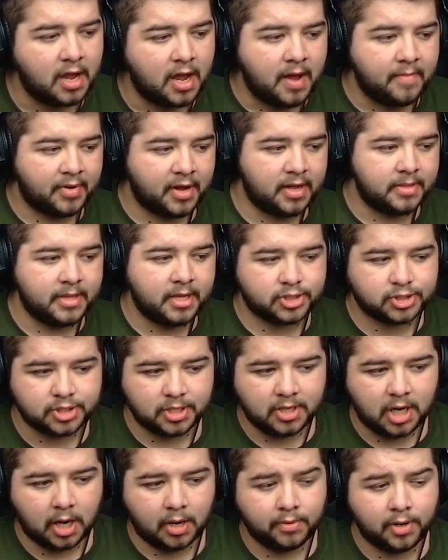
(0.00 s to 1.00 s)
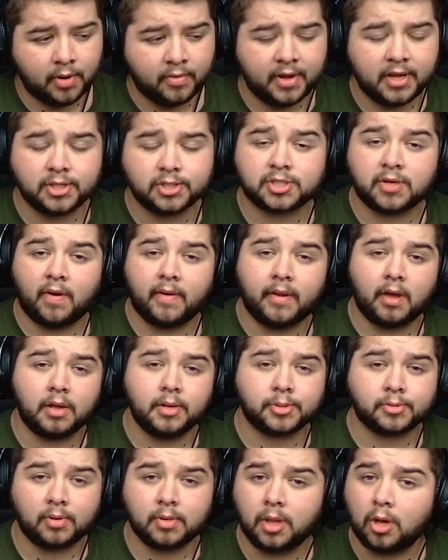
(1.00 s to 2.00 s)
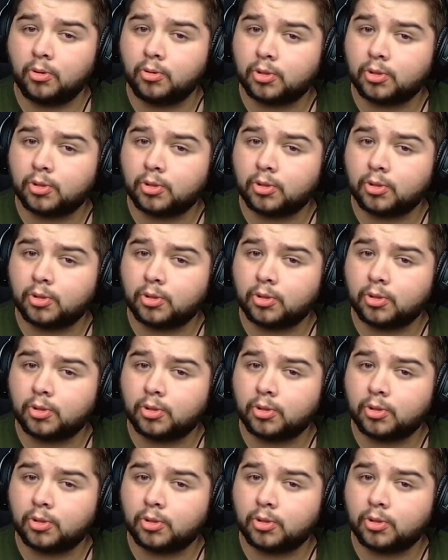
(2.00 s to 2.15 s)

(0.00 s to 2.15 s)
But in this scenario, it is going over a low